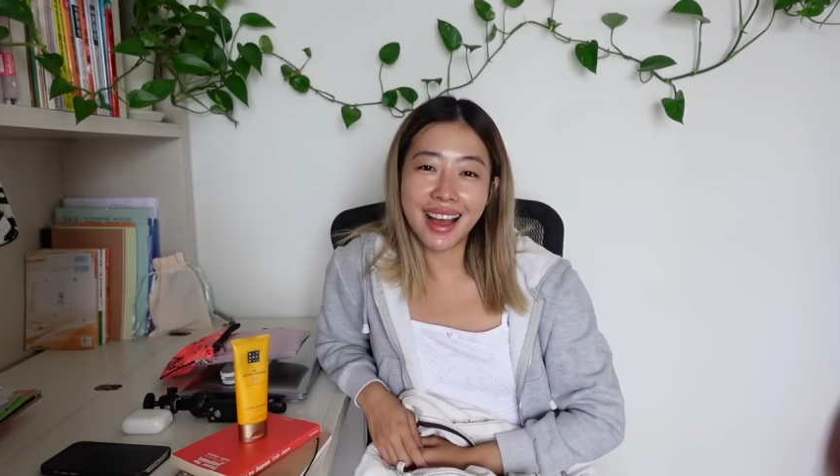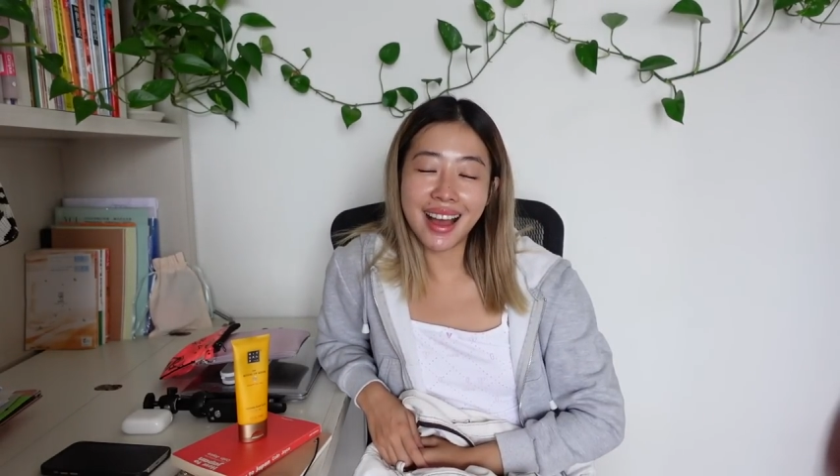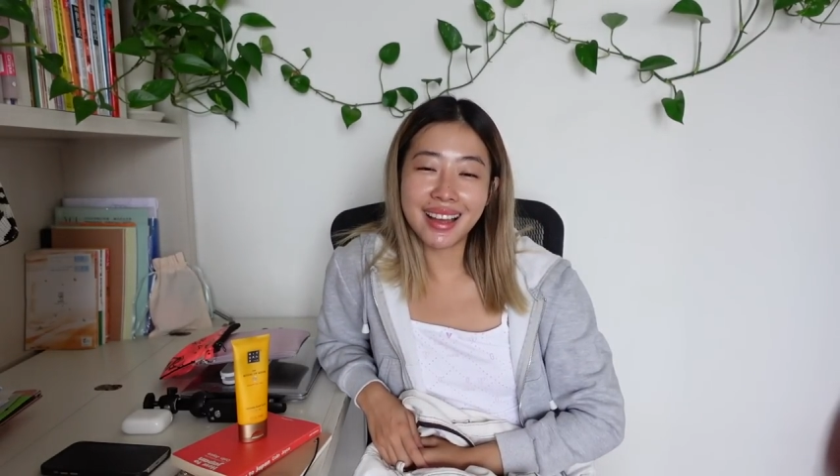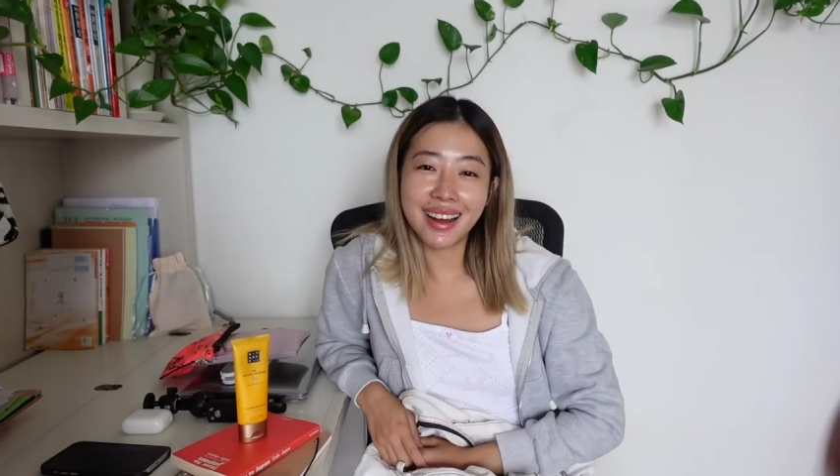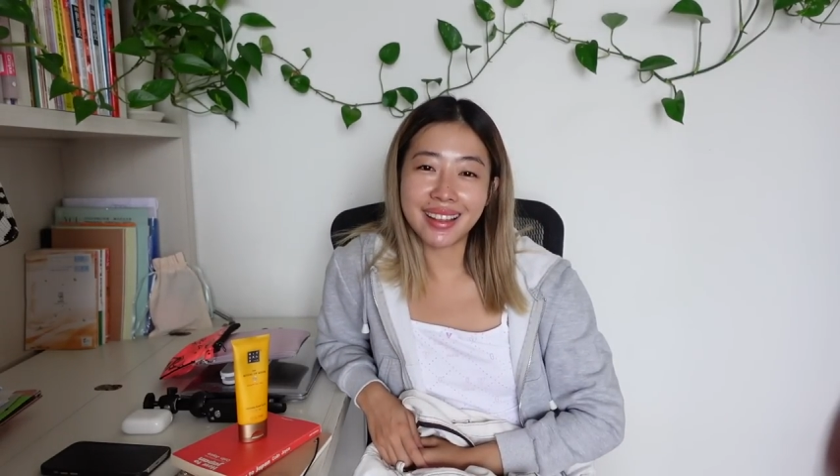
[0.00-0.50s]

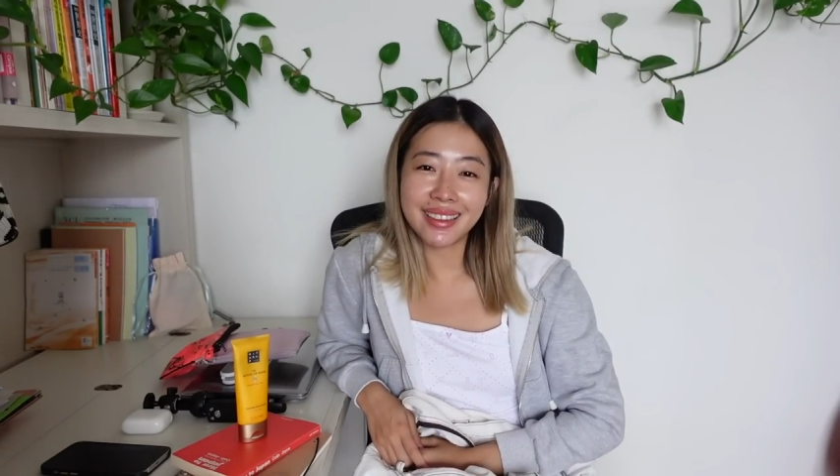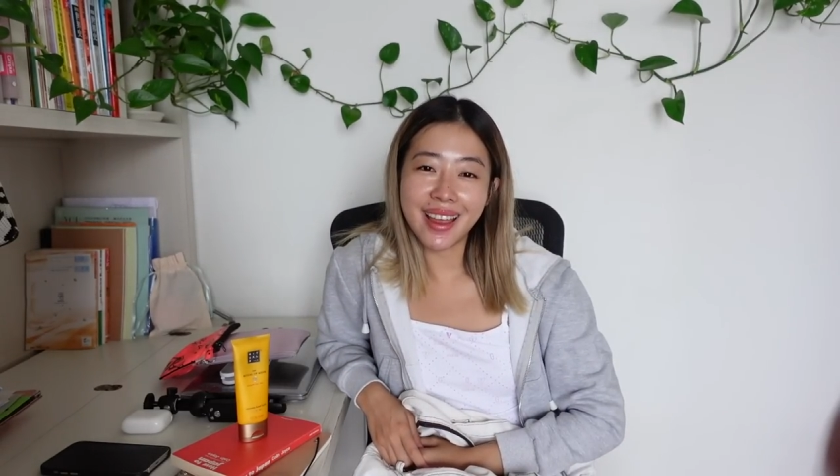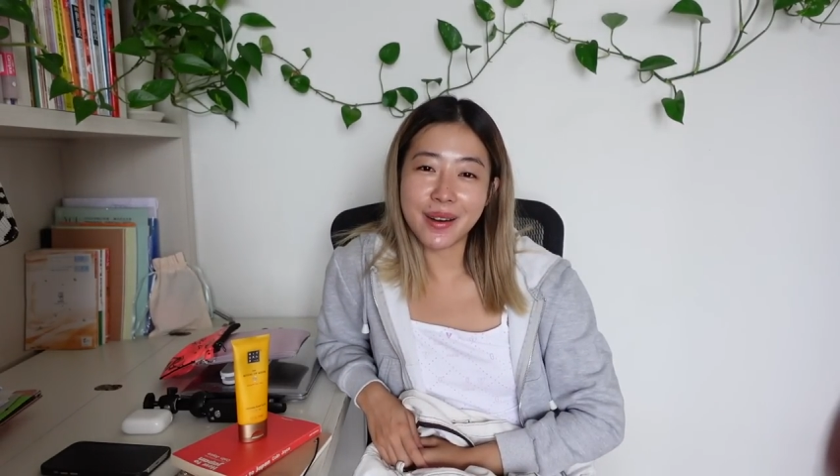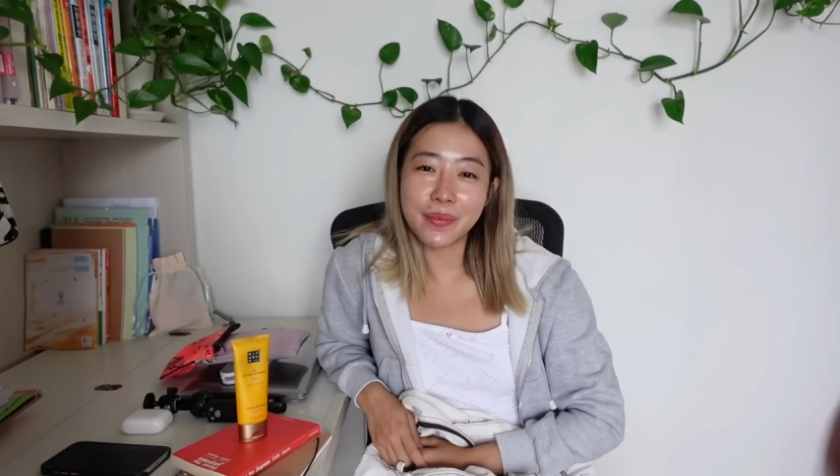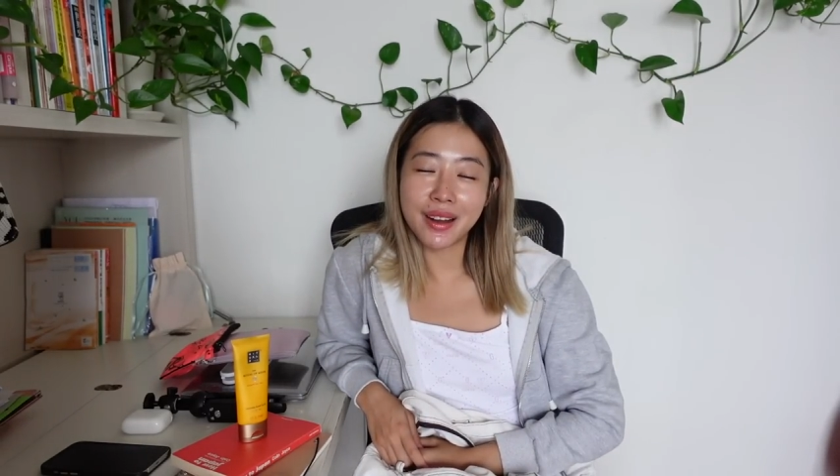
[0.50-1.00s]
I got the
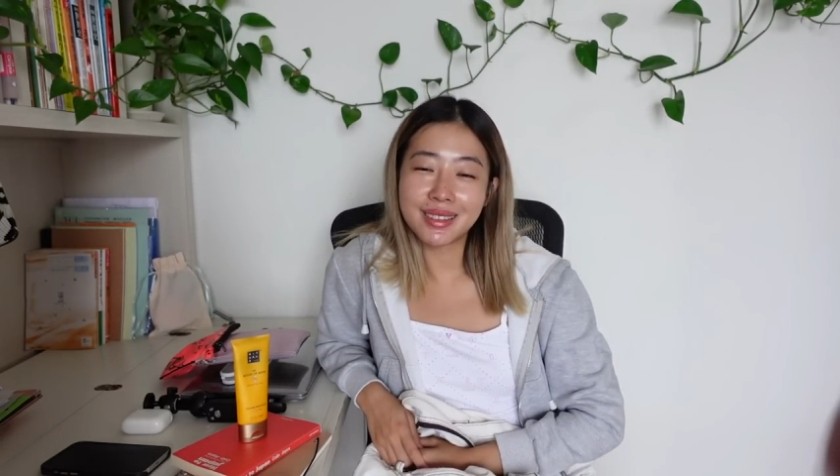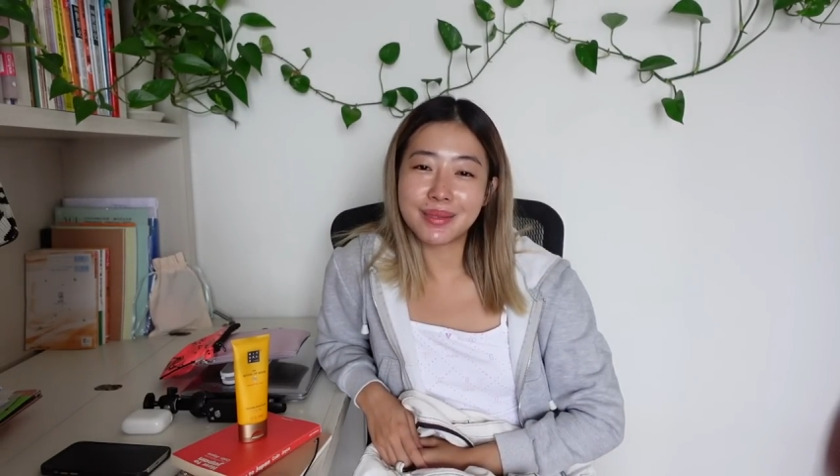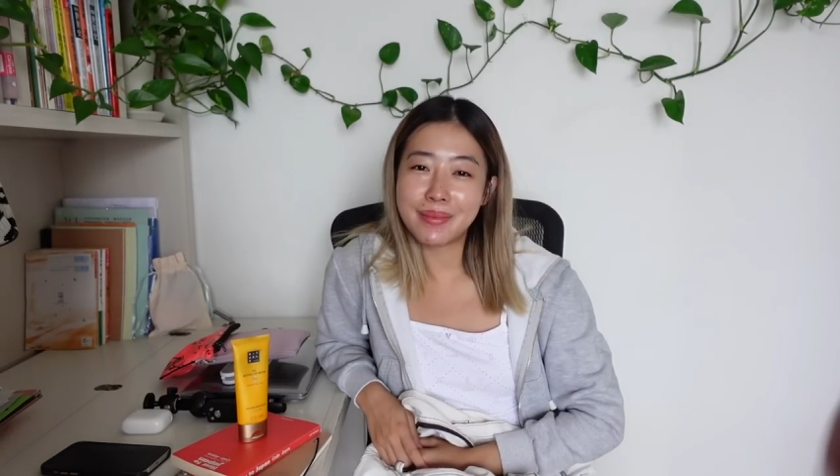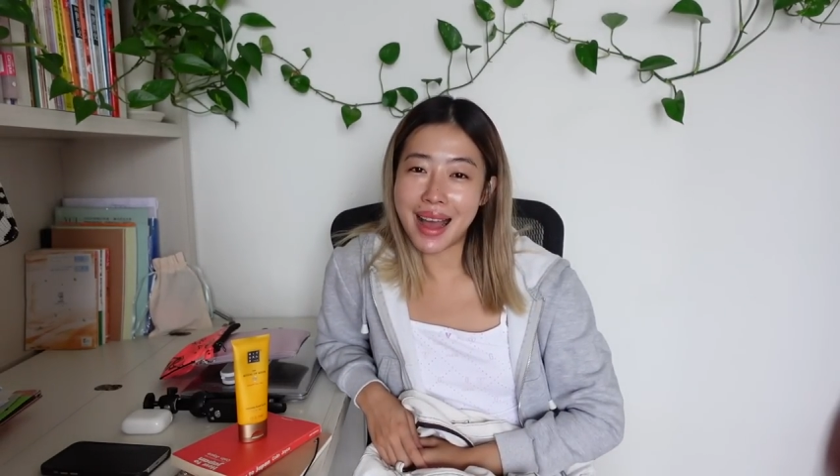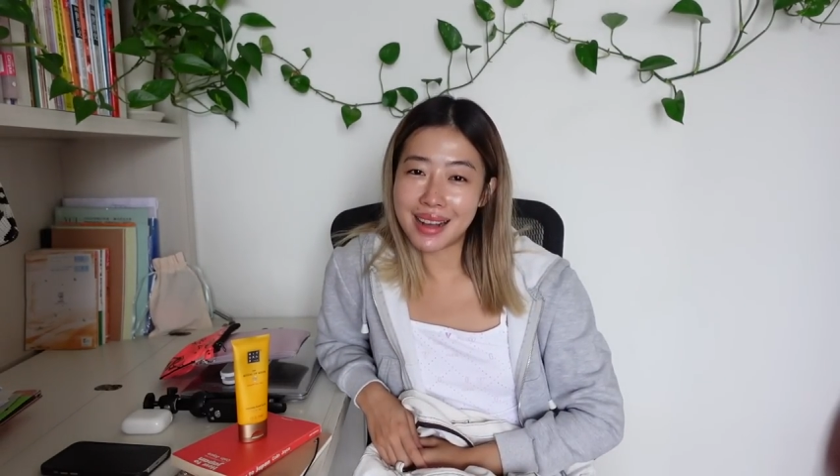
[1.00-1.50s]

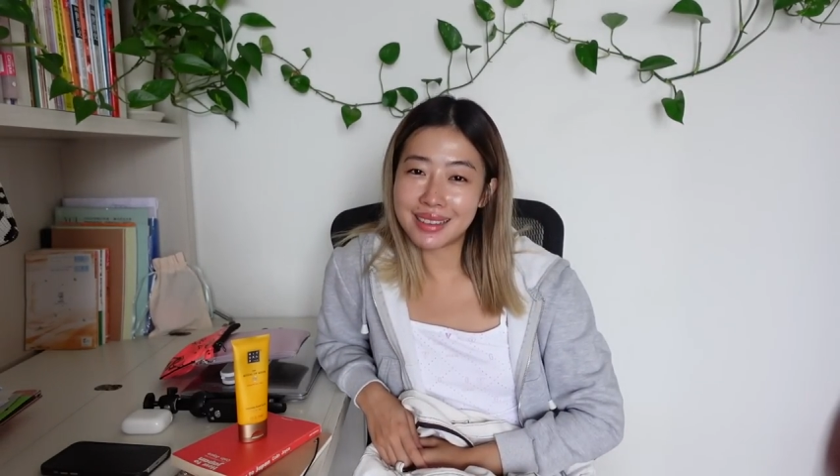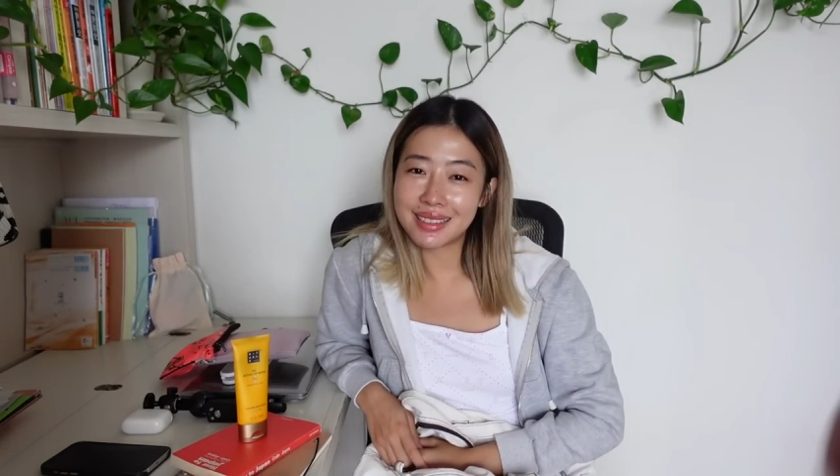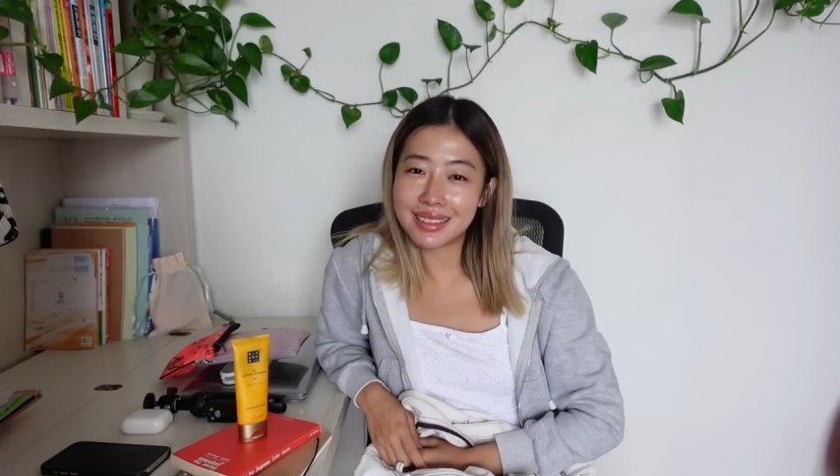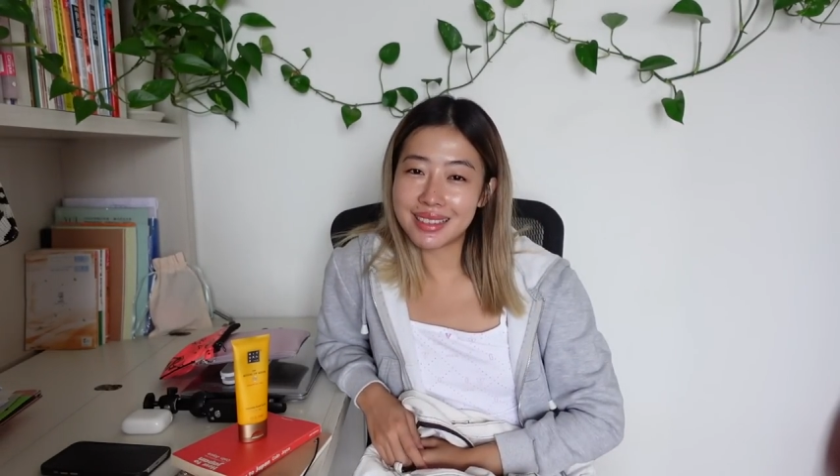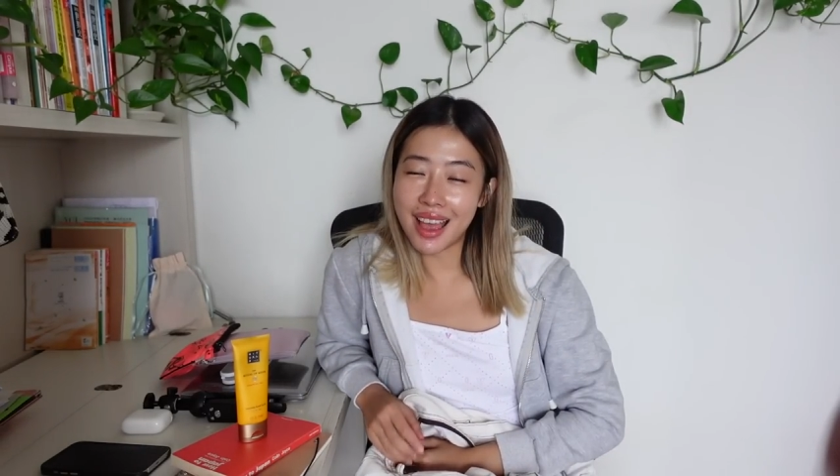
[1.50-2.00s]
AirPods
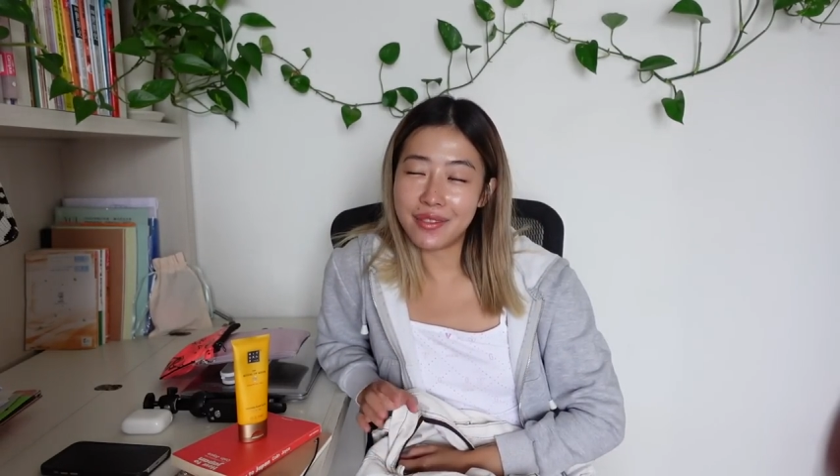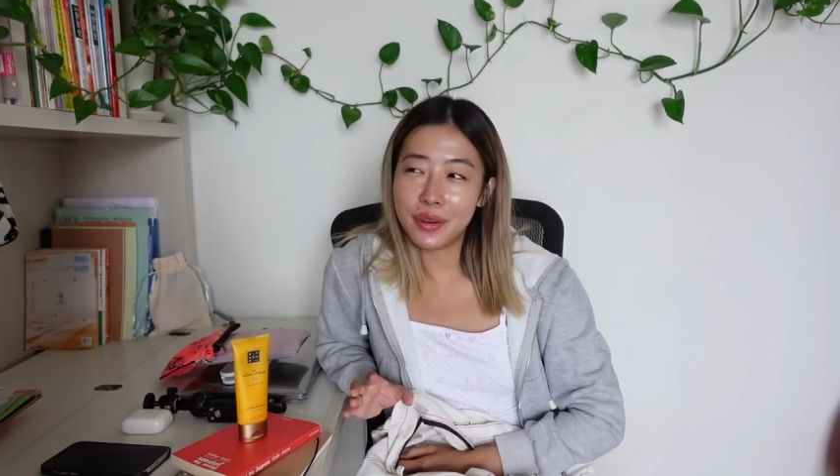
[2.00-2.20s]
Max because I've